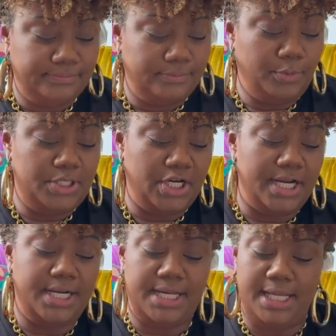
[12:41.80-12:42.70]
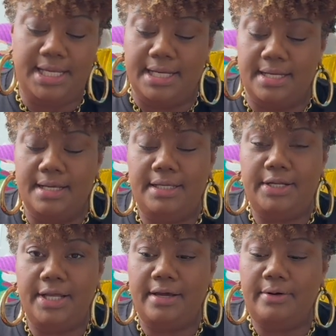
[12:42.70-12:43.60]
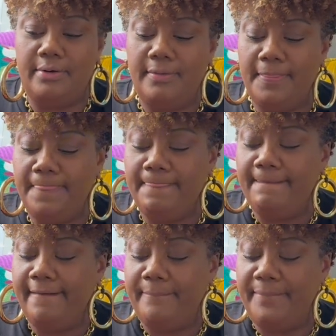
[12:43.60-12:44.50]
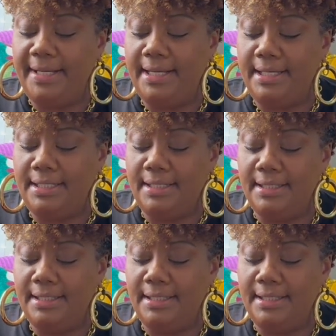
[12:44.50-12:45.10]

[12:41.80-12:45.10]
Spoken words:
what you're gonna need, you know? But